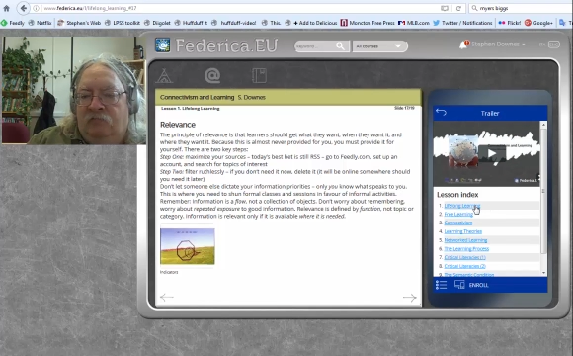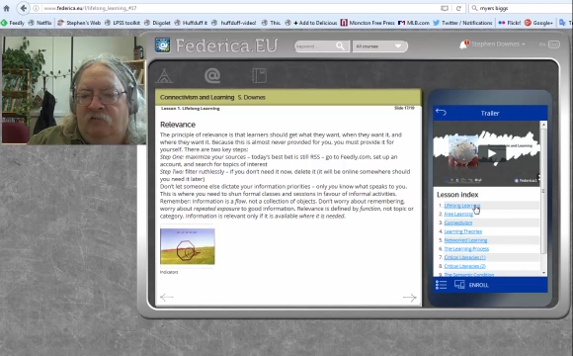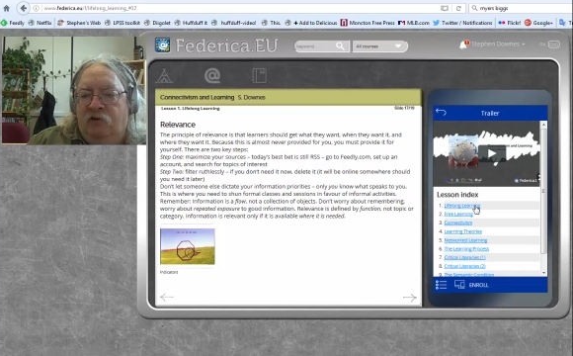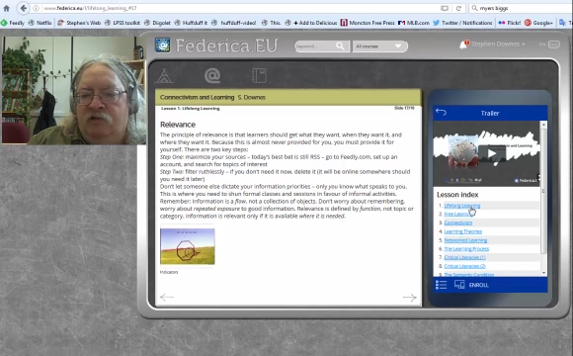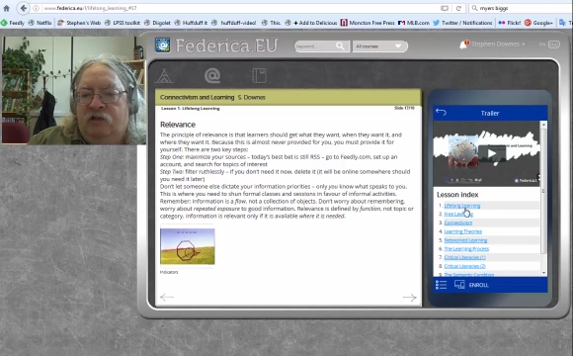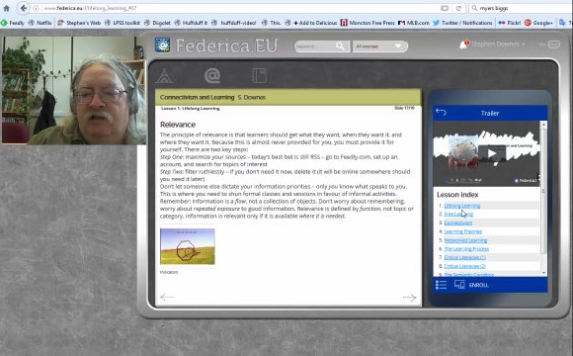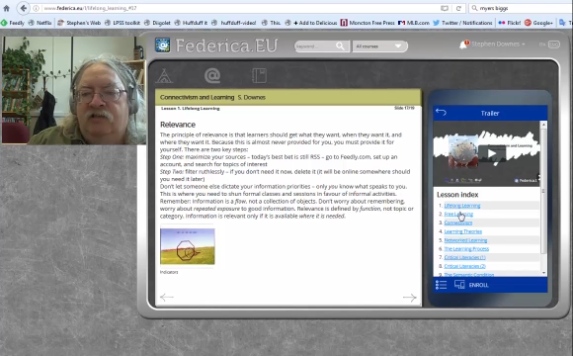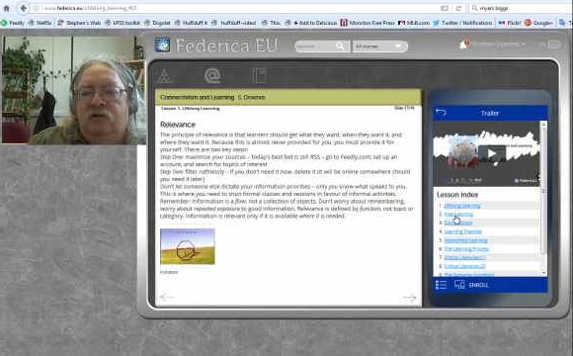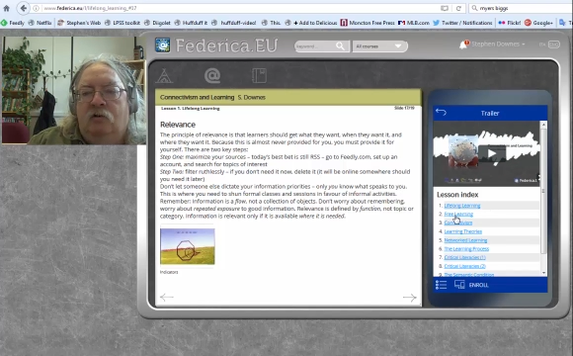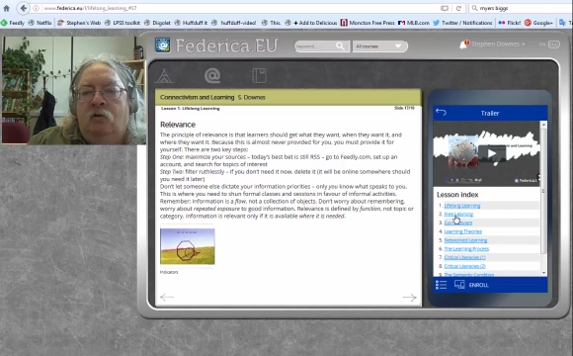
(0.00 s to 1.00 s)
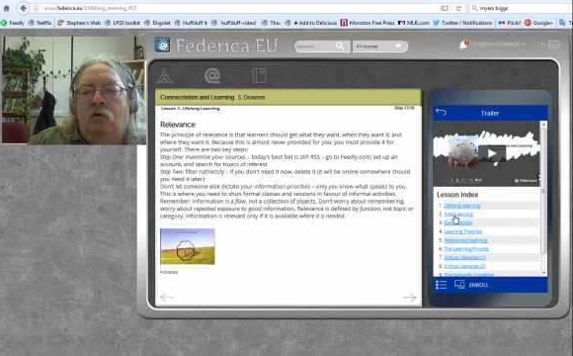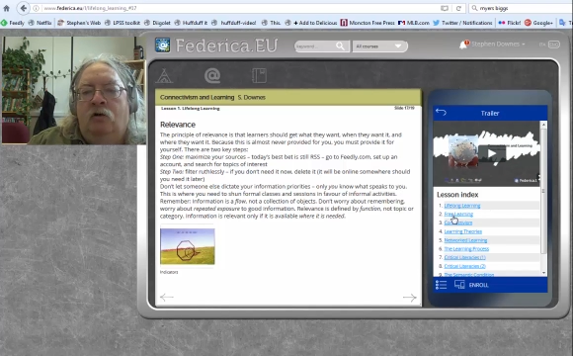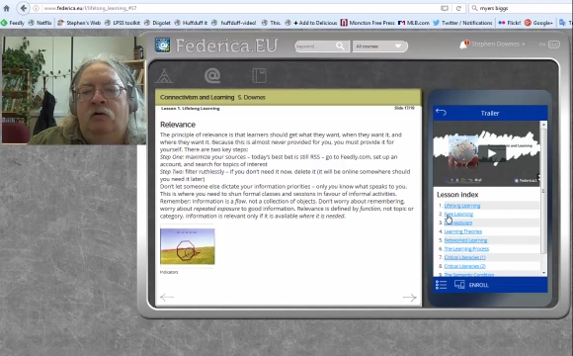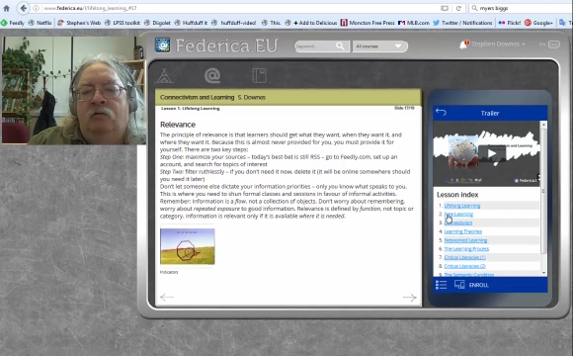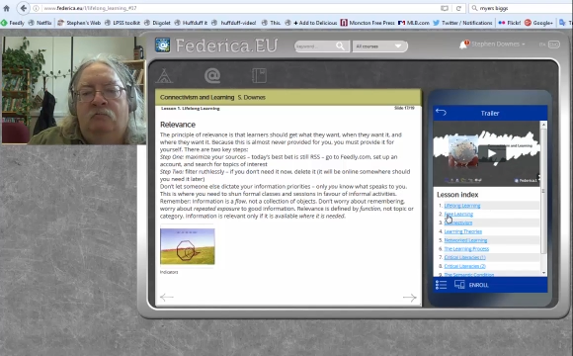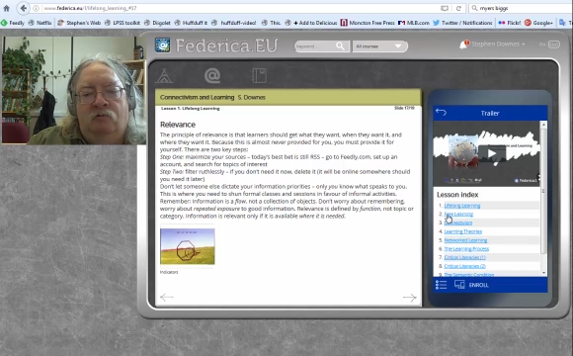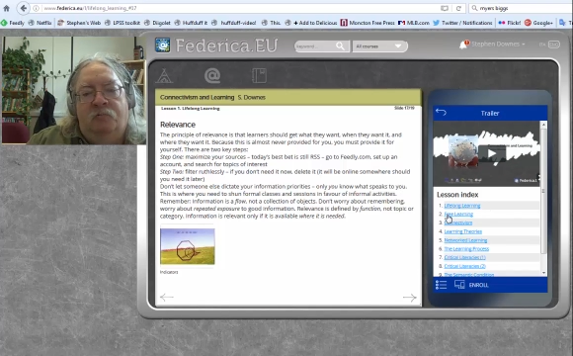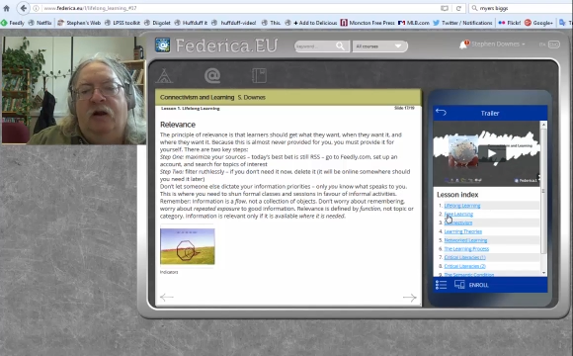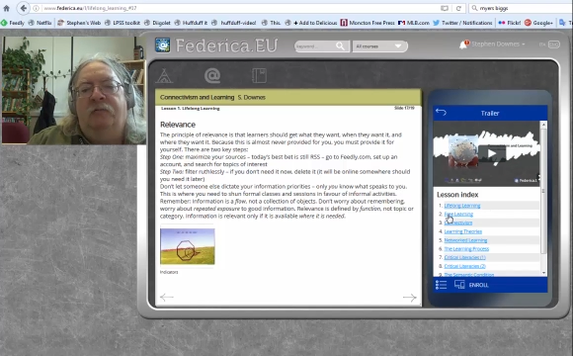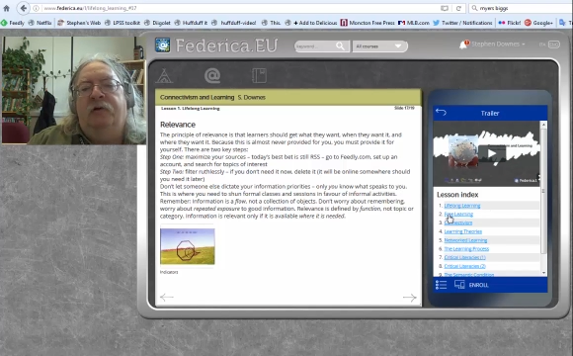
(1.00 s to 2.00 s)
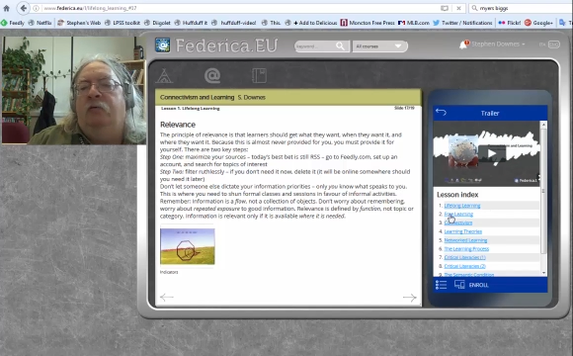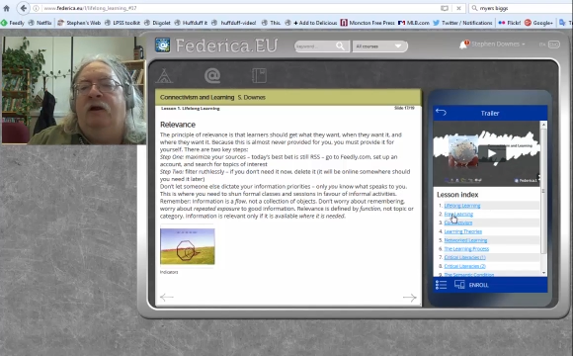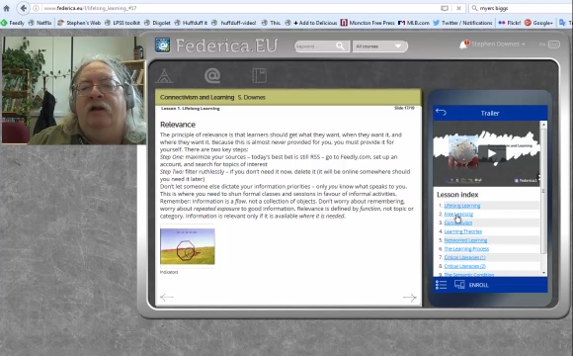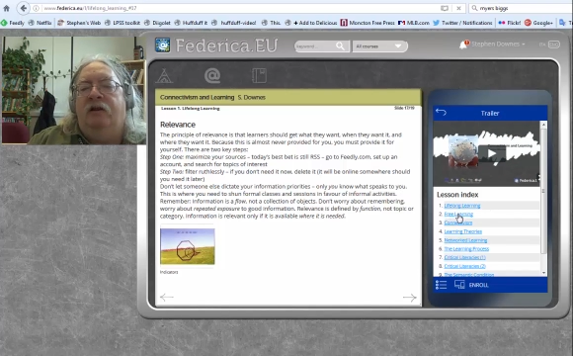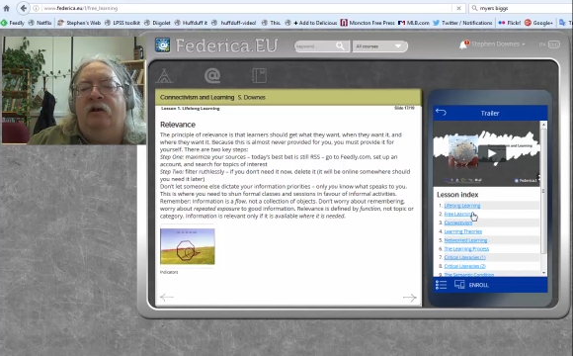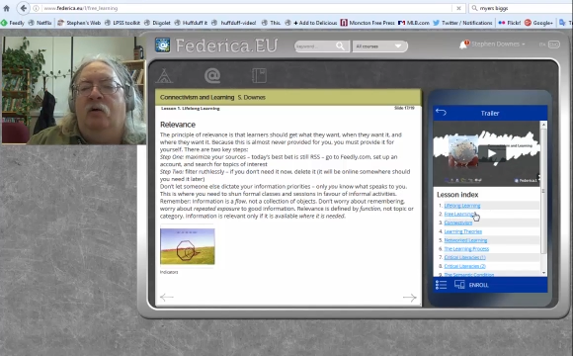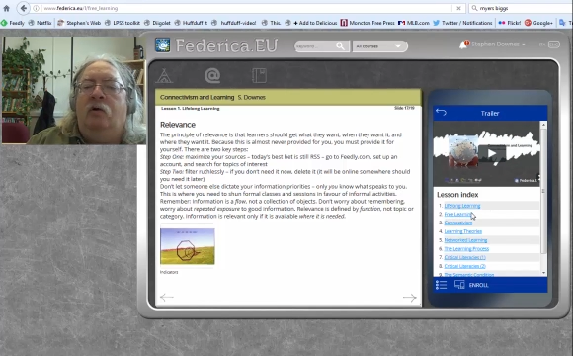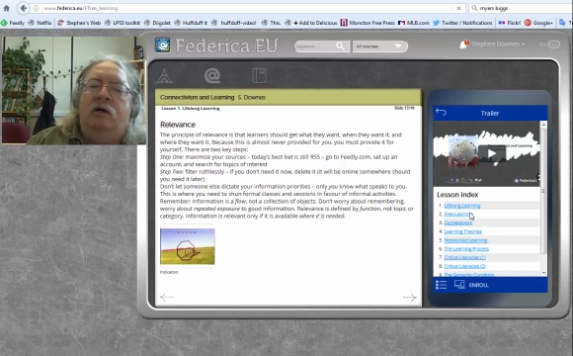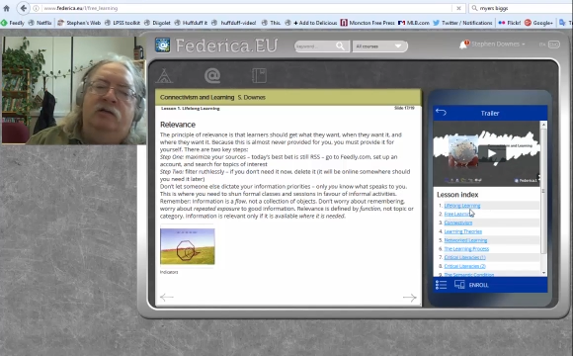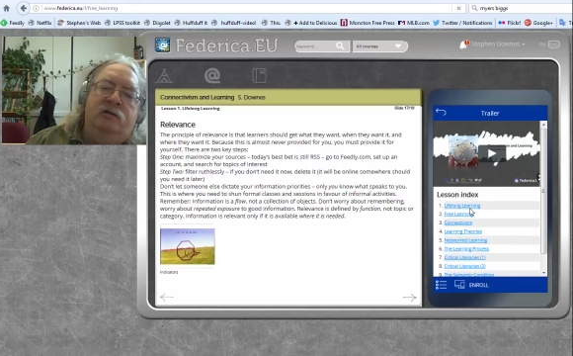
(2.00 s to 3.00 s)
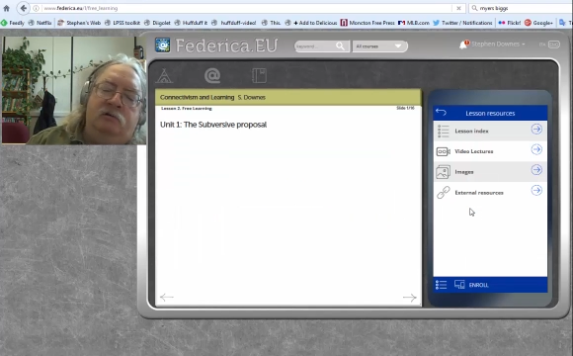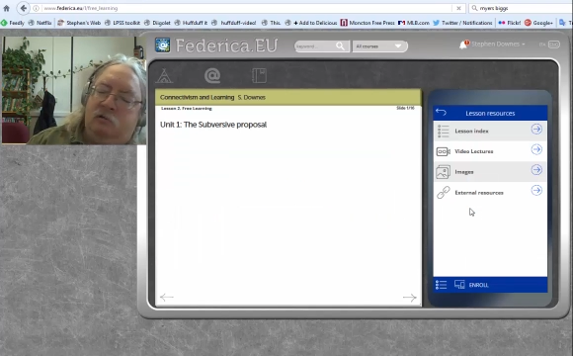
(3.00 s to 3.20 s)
first lesson, or we're probably ready to go on to